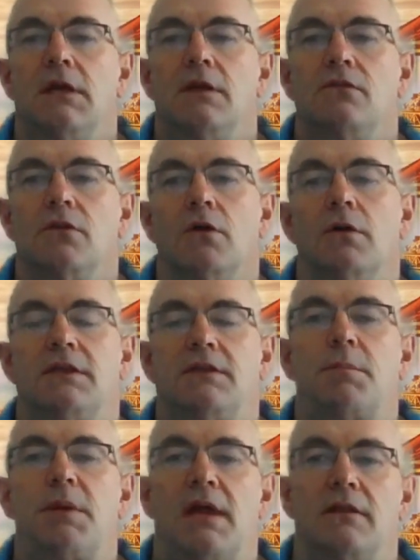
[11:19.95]
so it
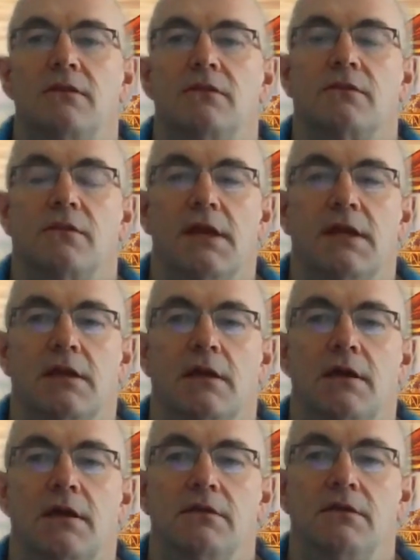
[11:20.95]
depends. Like
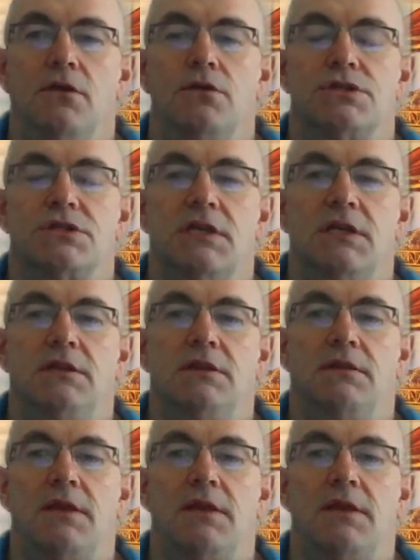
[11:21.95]
usually